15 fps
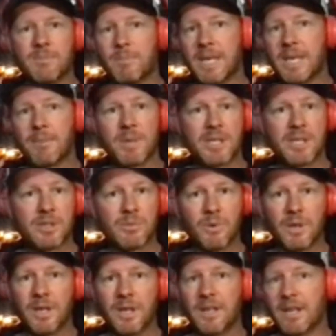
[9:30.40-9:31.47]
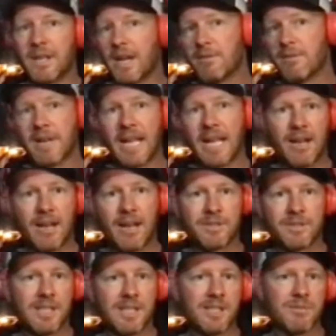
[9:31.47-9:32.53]
big bits of wood, over
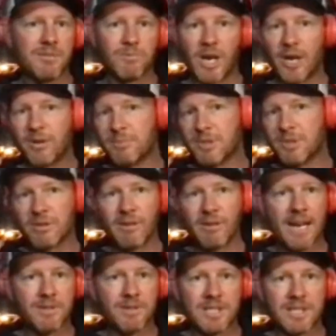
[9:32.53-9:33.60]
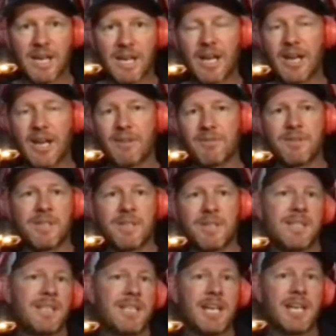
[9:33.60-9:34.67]
houses, ropes, ground staff.
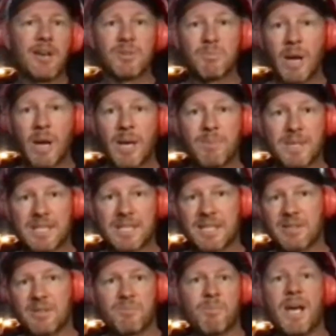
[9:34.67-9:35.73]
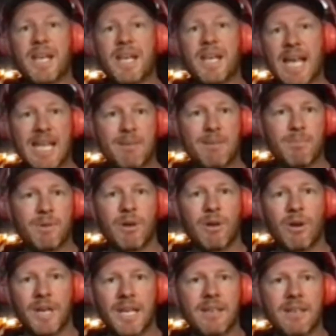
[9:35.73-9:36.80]
It's my business, it's my name
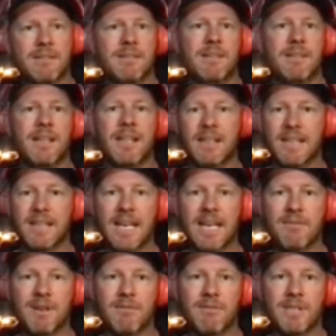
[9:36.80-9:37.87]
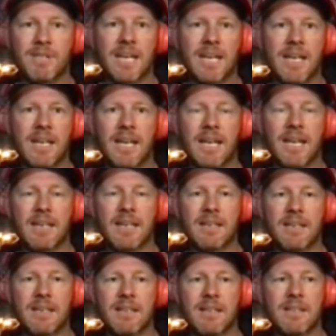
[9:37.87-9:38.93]
on it at the end of every day. And
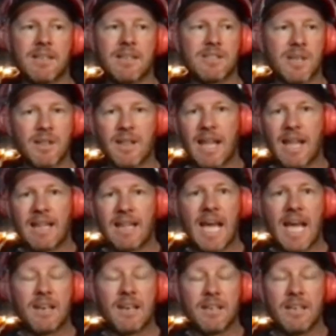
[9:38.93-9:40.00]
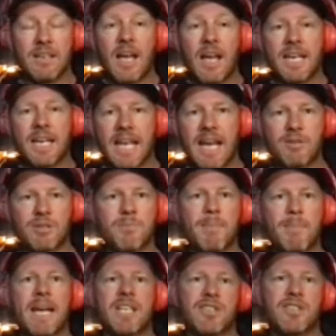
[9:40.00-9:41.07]
so that learning how to
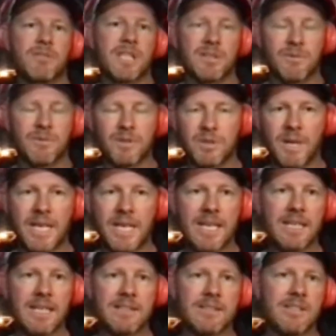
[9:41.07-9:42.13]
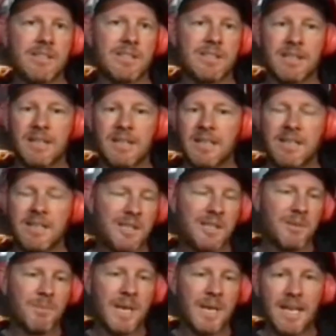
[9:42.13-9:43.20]
manage risk for 20 years, just
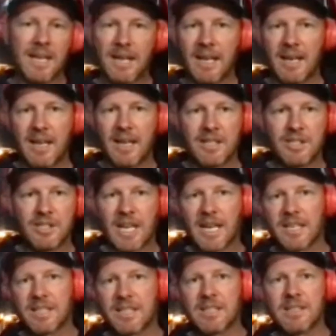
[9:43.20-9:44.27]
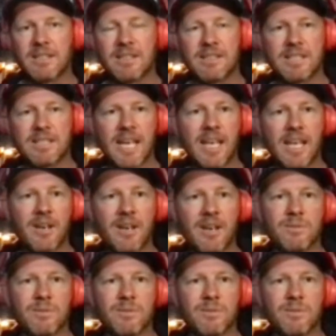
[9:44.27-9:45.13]
the minute Jack and Teo,